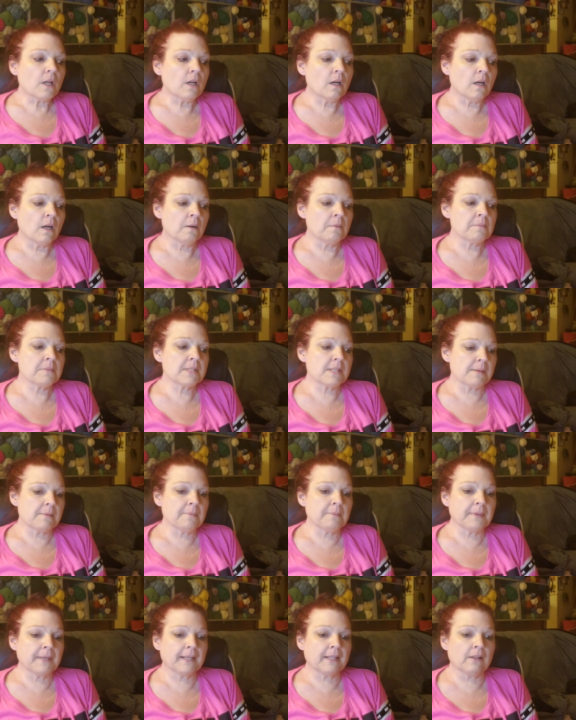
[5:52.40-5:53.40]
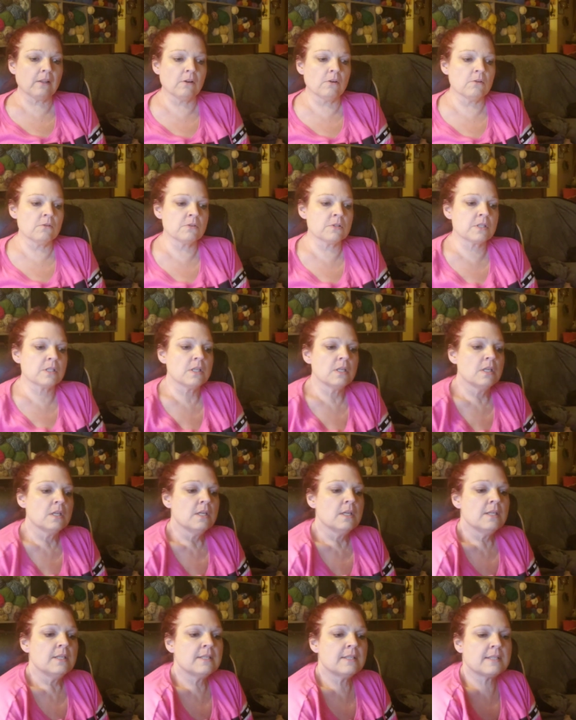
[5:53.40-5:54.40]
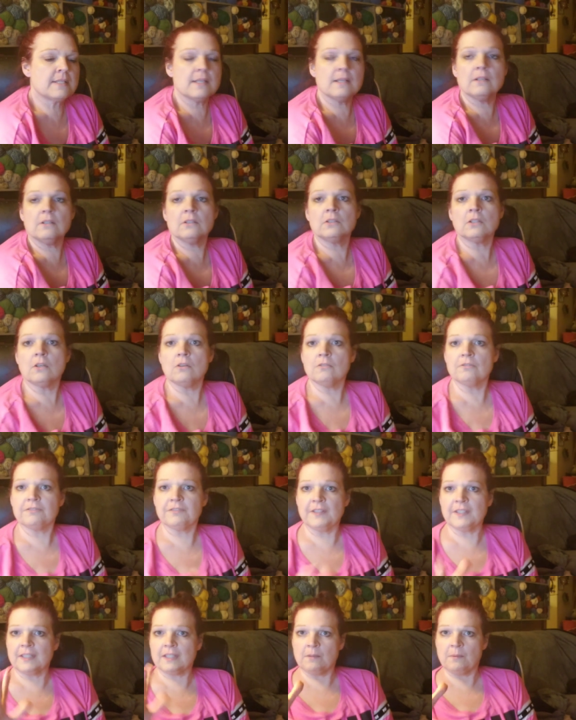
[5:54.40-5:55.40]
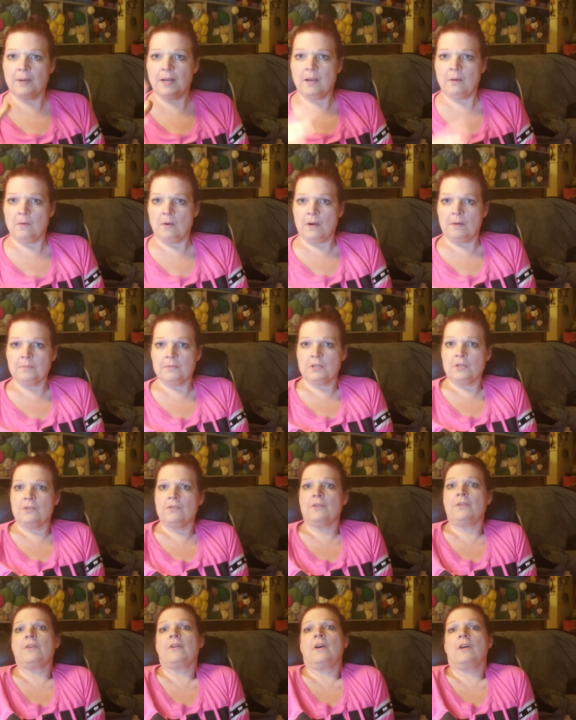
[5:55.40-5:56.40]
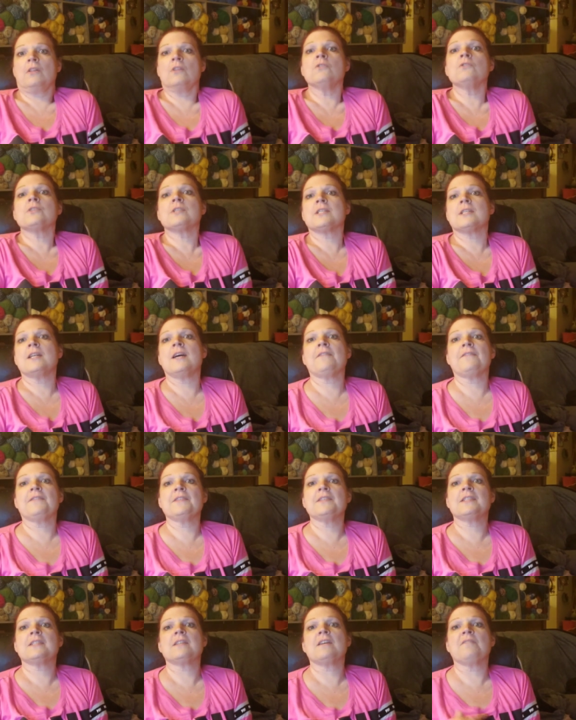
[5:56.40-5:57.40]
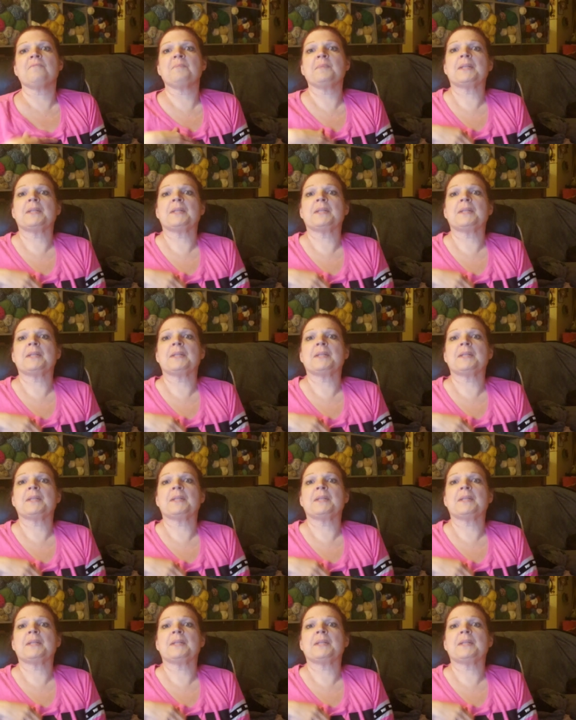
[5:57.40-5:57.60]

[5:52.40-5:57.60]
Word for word: Um, some of my clothes still don't fit the way I want them to. They're not loose enough and stuff.